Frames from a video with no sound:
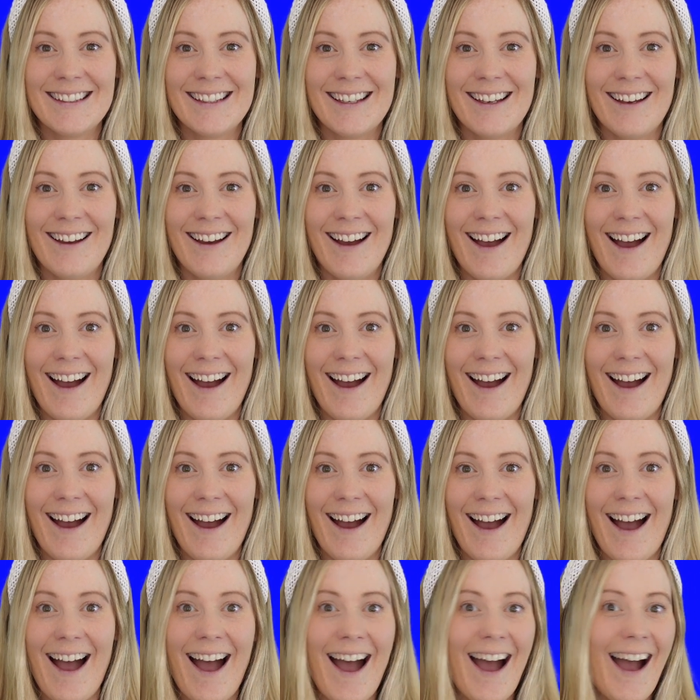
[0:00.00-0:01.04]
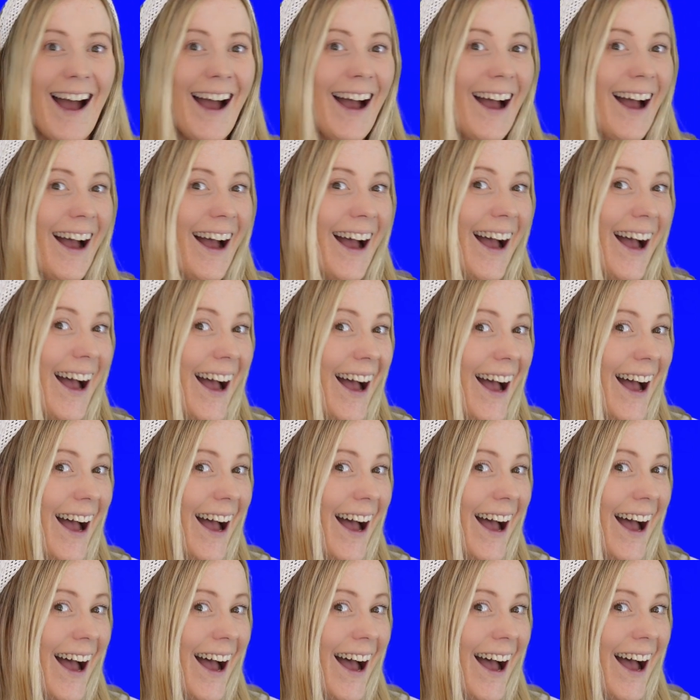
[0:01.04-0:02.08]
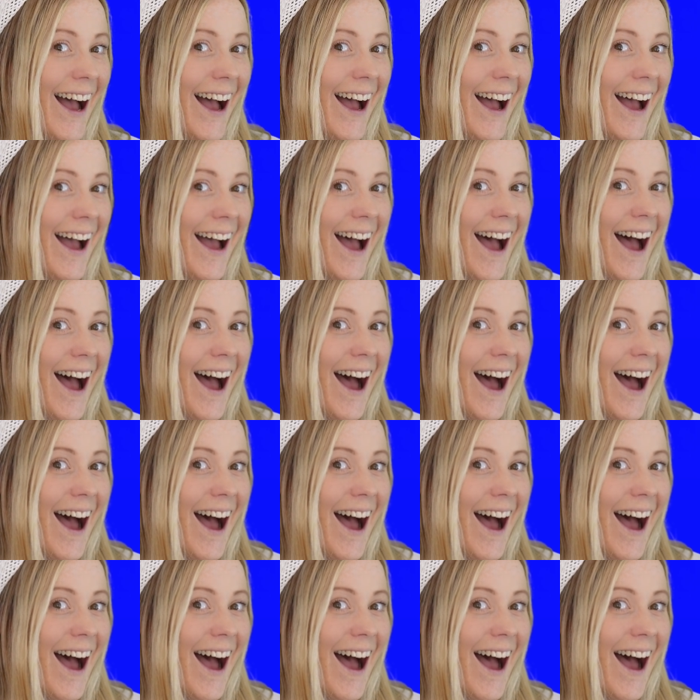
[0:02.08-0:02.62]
(no one is talking)